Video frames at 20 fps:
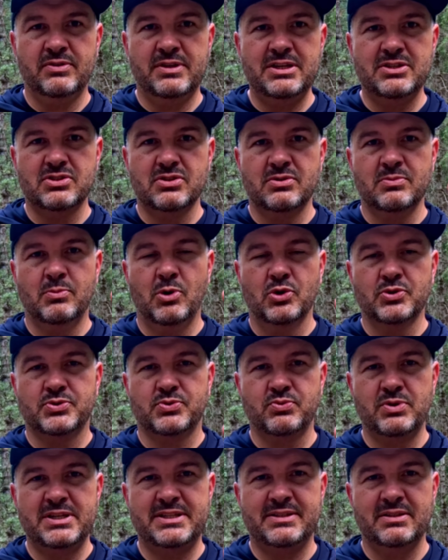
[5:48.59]
These are the most
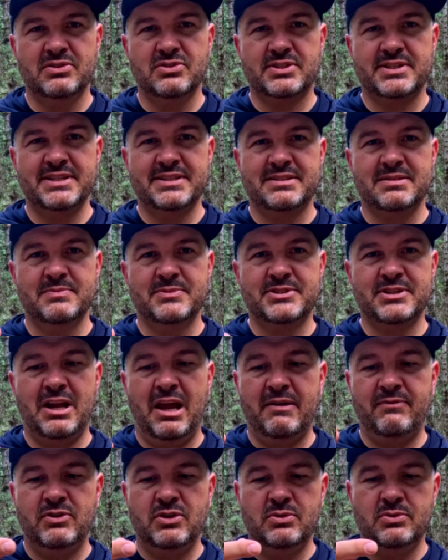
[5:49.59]
recent systems that
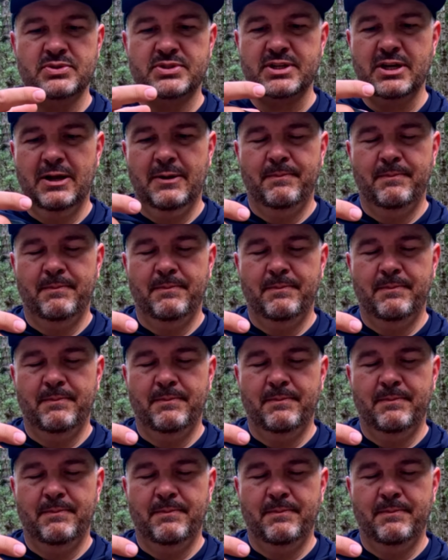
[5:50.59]
I've used.